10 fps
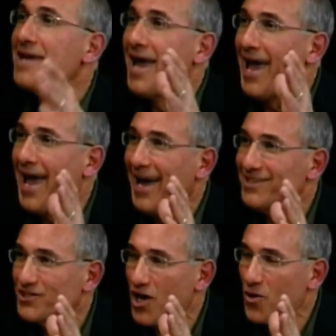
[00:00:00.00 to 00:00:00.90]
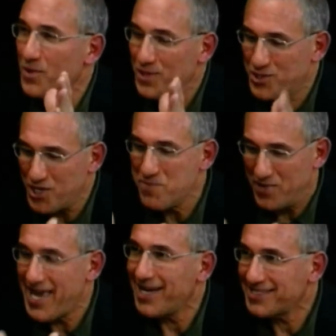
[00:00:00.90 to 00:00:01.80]
And so in the G
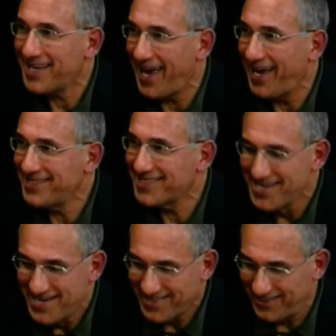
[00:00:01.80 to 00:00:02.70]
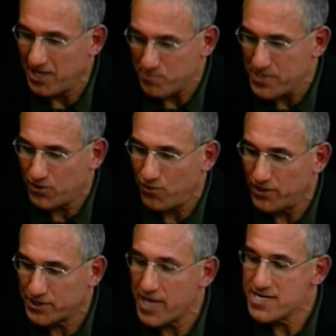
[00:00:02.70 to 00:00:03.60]
P S case, the Lippman
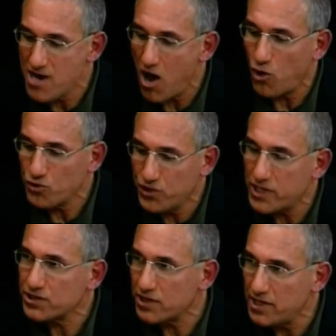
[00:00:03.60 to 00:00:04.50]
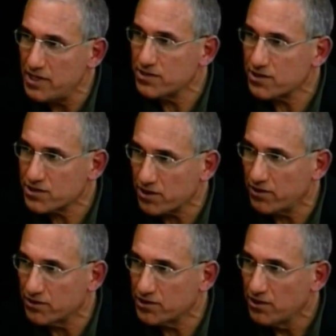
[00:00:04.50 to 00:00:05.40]
court said, no, this is a
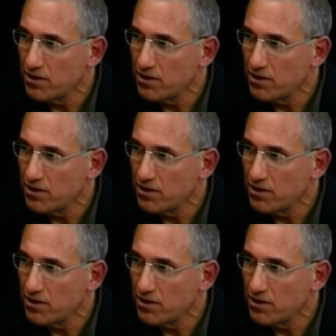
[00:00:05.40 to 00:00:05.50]
search.